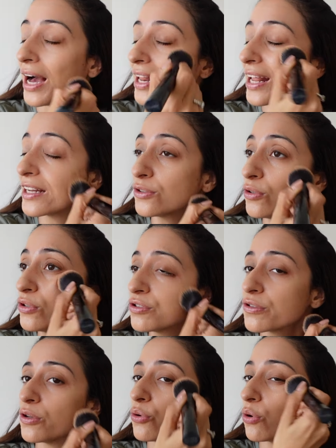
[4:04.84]
I like to go
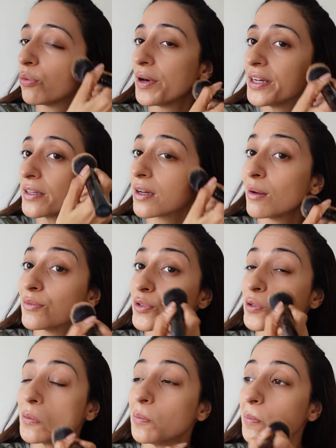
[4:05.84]
slow when it comes
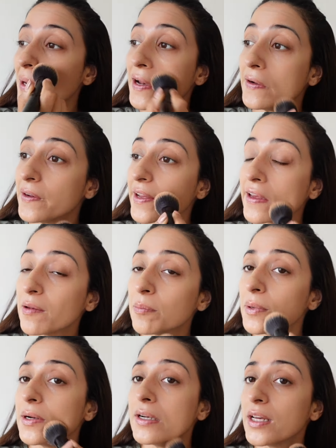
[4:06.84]
to blending and
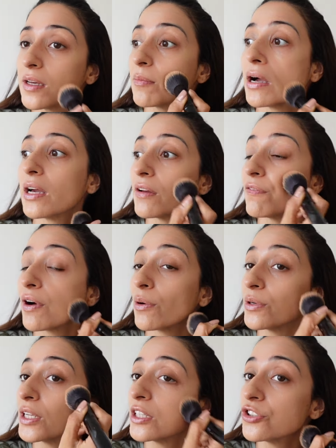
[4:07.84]
building my
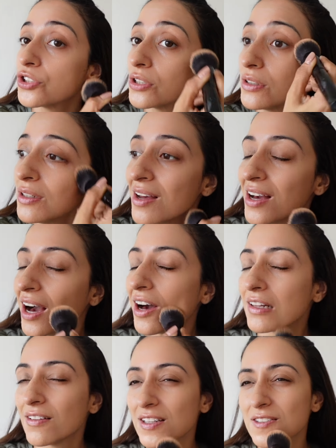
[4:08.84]
foundation.
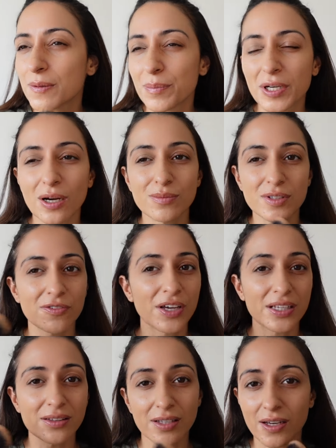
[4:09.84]
Otherwise, it becomes a
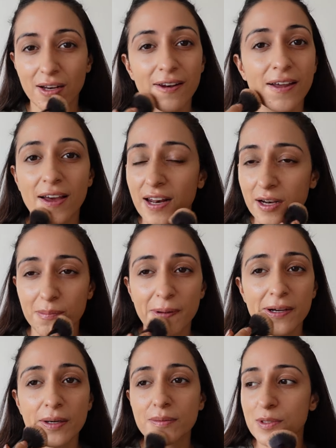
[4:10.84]
very thick layer
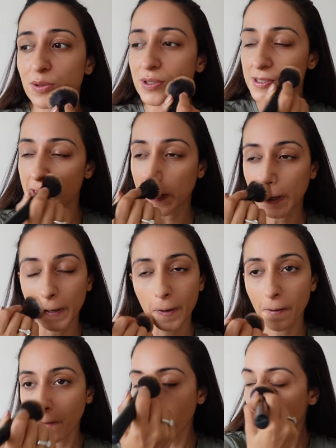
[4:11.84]
and looks like,
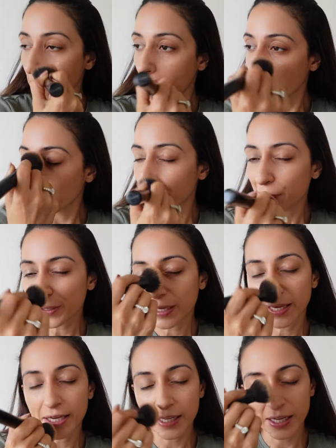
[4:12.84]
you know,
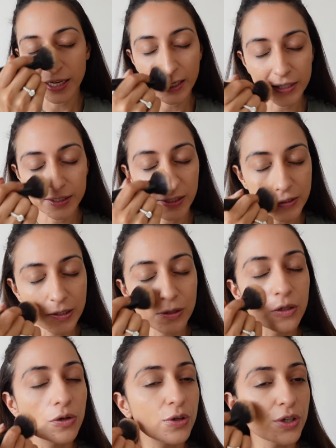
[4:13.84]
cakey, and it
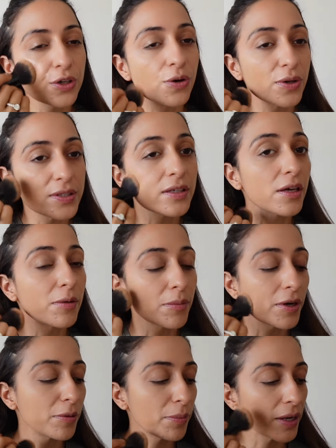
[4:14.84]
doesn't look your skin
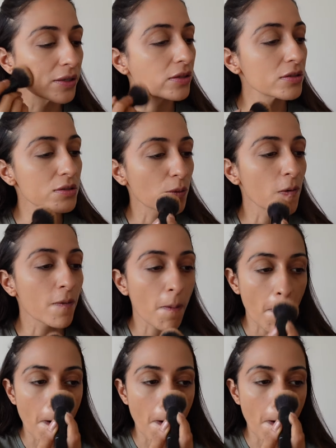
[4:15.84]
but better. So